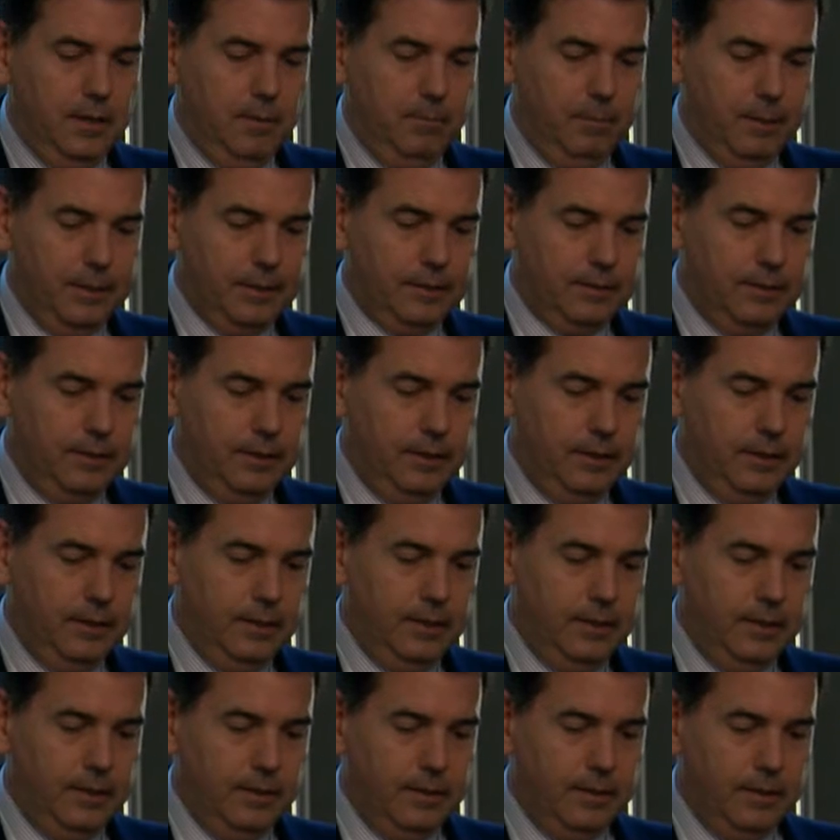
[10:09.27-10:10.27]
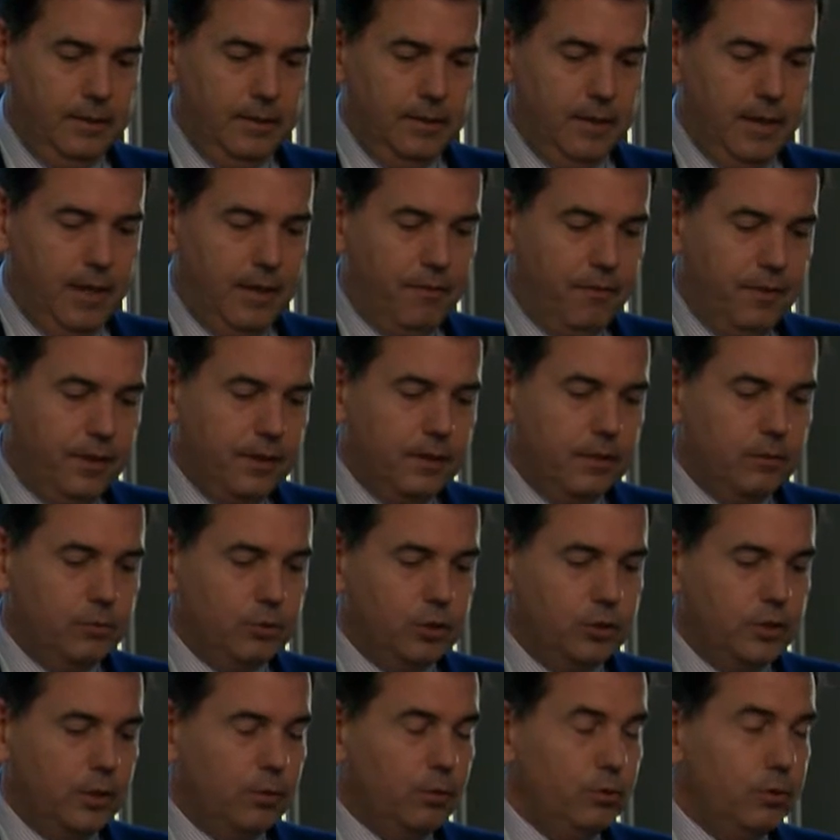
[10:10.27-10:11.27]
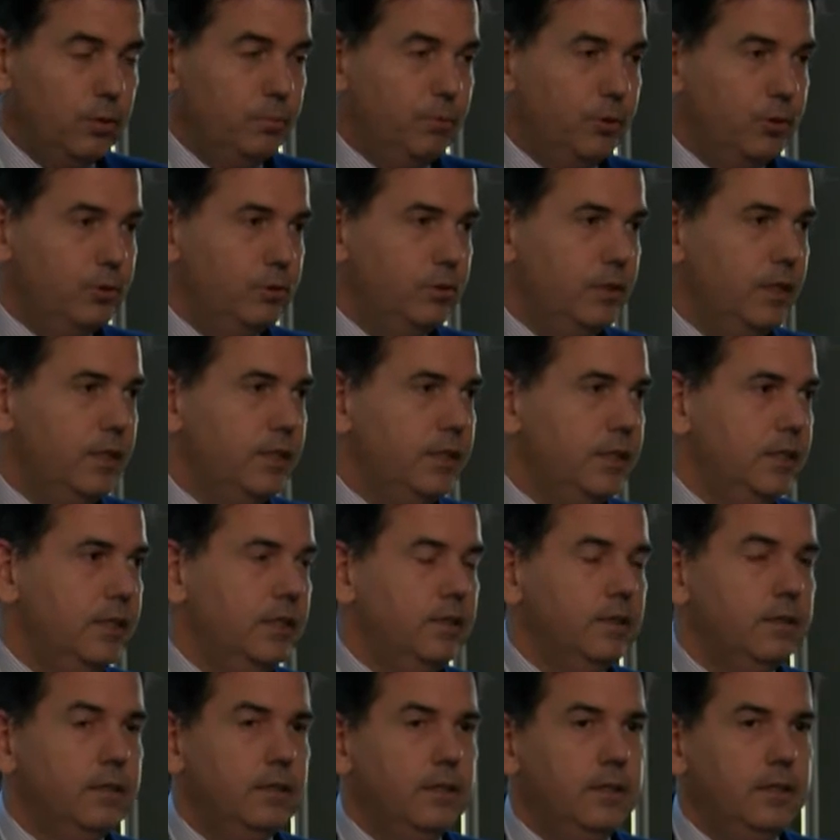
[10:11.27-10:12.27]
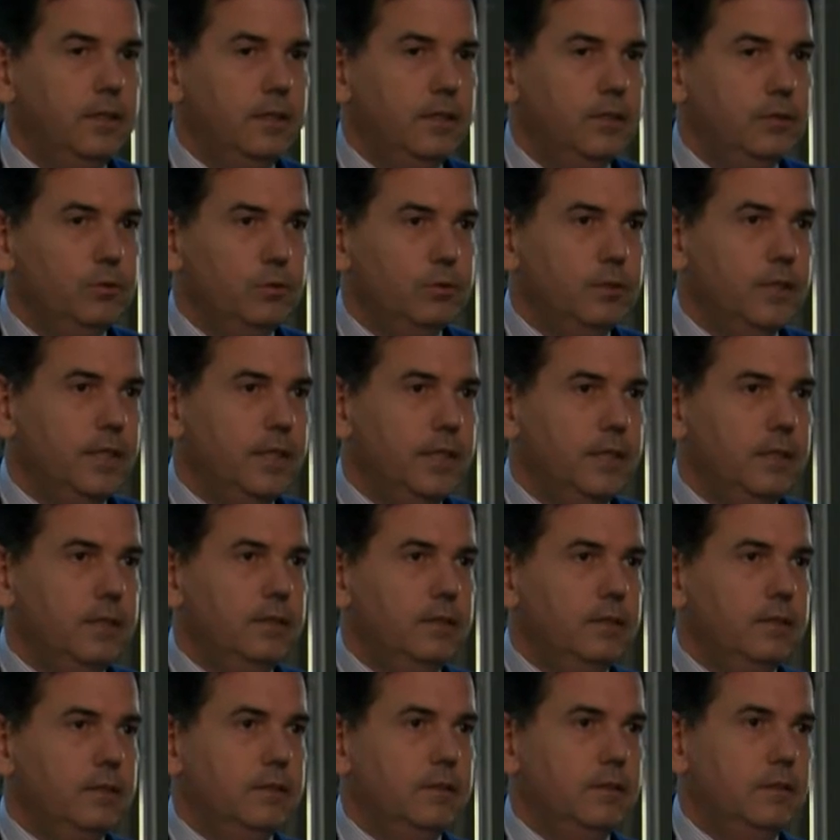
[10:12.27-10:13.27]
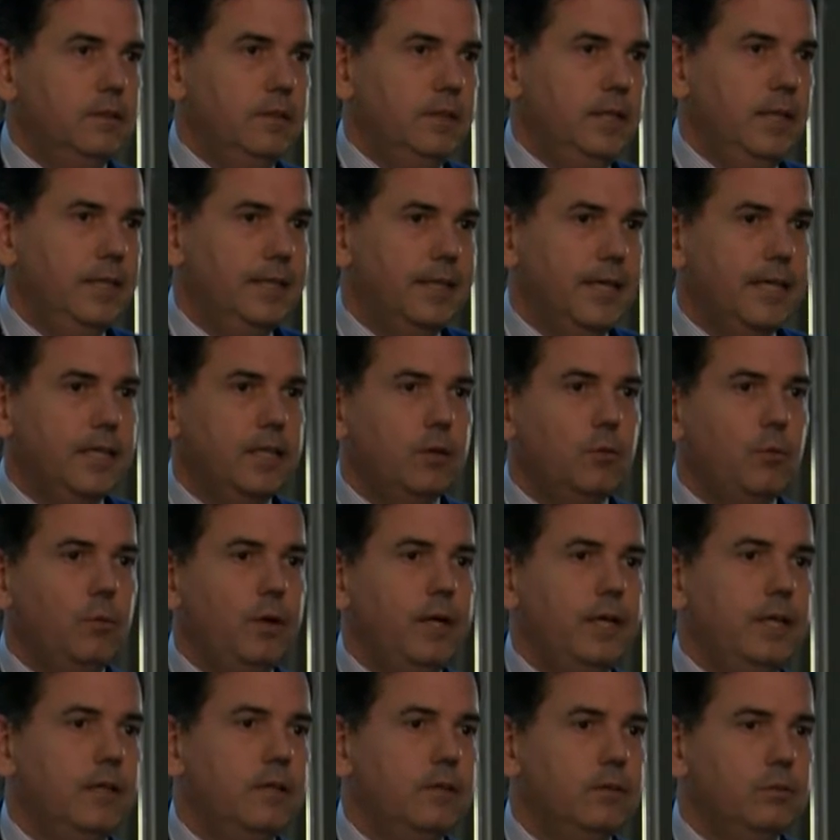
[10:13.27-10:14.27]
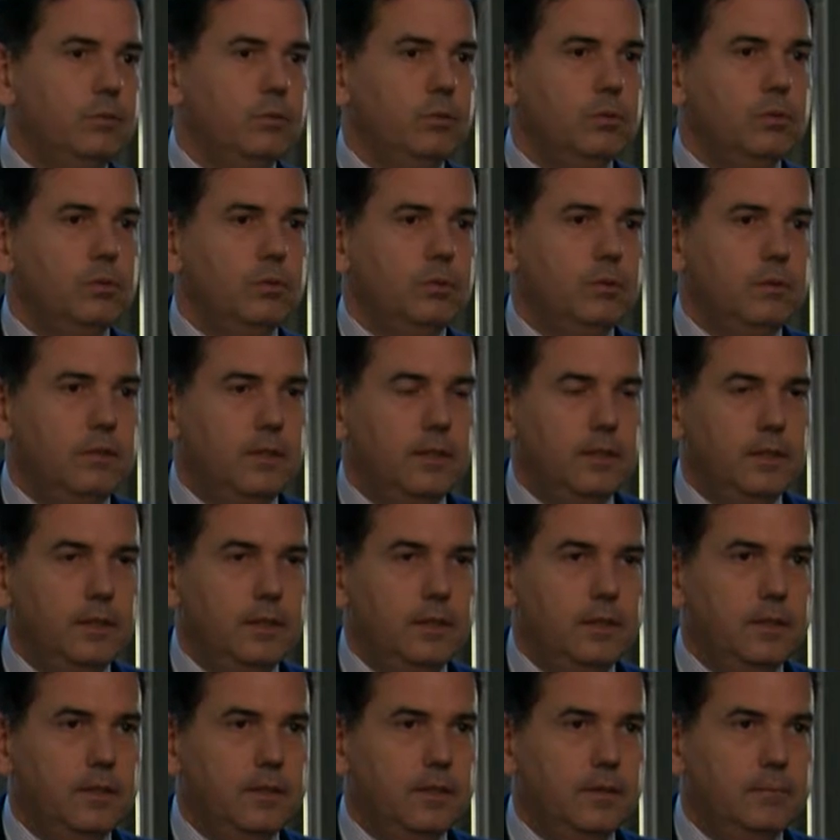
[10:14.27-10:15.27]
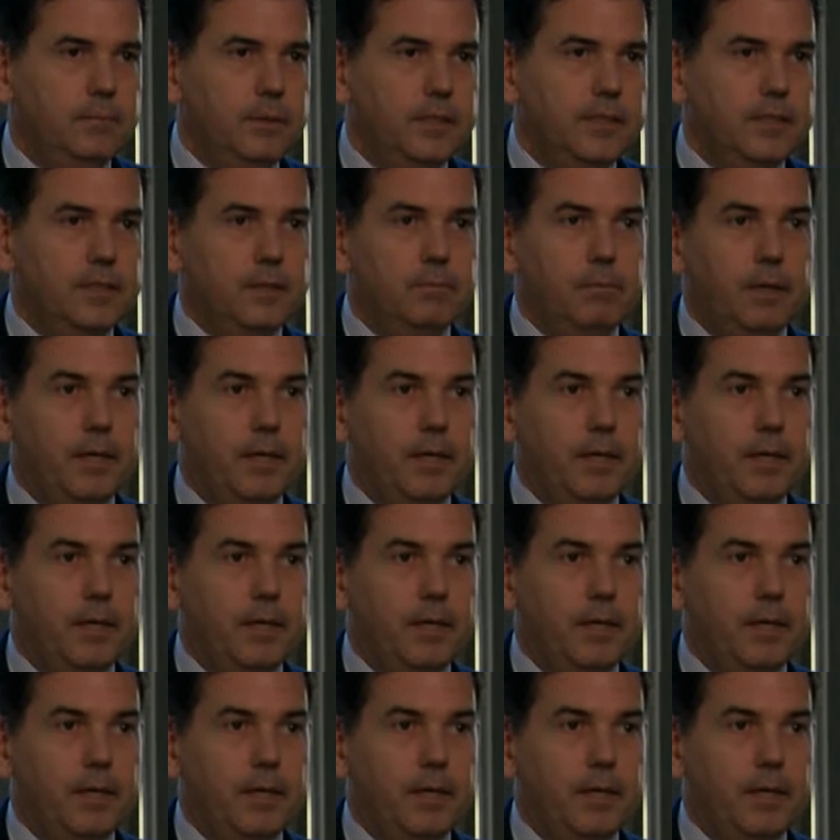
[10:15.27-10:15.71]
But I think it was a good opportunity to say in a direct way to Mr.